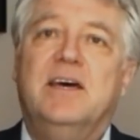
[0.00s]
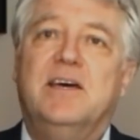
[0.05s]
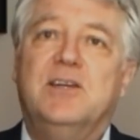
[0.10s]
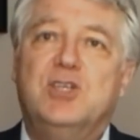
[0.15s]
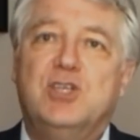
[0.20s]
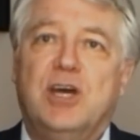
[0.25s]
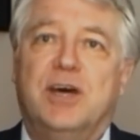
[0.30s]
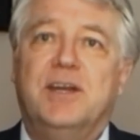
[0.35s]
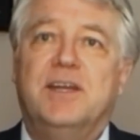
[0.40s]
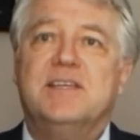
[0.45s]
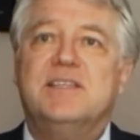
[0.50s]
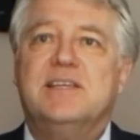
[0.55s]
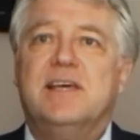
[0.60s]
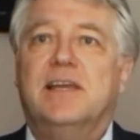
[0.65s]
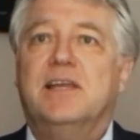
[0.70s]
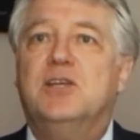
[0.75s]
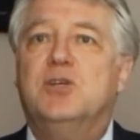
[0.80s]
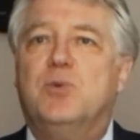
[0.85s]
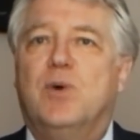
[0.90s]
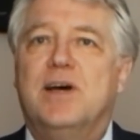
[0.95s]
uh, China is
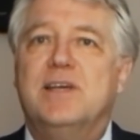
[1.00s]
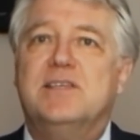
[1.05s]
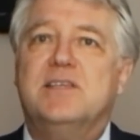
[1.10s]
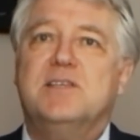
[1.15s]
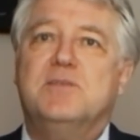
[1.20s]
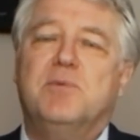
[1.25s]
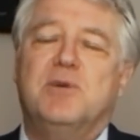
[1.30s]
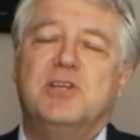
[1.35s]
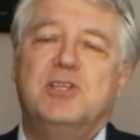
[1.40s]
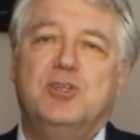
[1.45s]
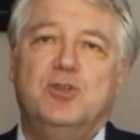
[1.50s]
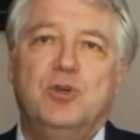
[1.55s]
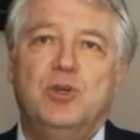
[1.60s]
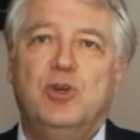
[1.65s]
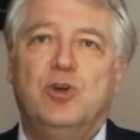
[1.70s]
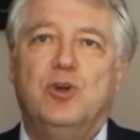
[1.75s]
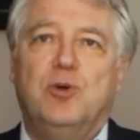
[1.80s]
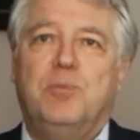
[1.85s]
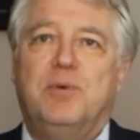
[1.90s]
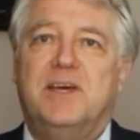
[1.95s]
selling twice as much to
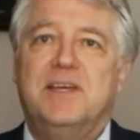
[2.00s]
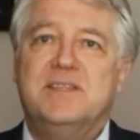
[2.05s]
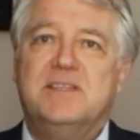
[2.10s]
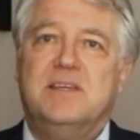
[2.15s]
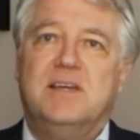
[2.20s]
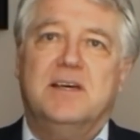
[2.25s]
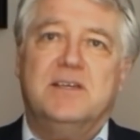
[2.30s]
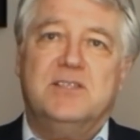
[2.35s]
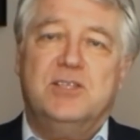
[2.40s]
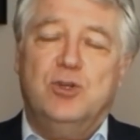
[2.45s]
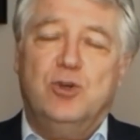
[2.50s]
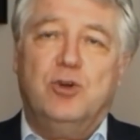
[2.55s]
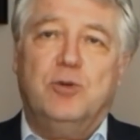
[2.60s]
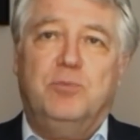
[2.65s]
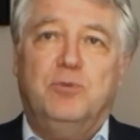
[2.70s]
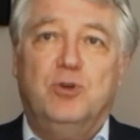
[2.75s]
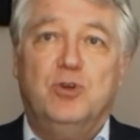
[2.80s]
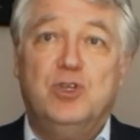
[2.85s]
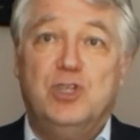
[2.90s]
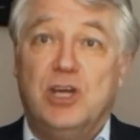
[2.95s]
Europe as does
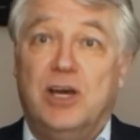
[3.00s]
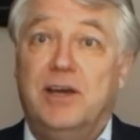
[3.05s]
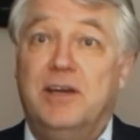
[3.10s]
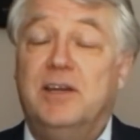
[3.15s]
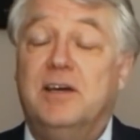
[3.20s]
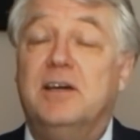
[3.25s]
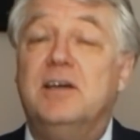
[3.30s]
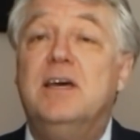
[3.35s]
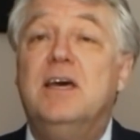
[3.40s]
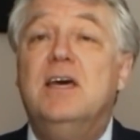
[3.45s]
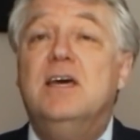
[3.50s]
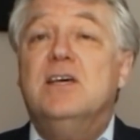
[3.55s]
Europe to China.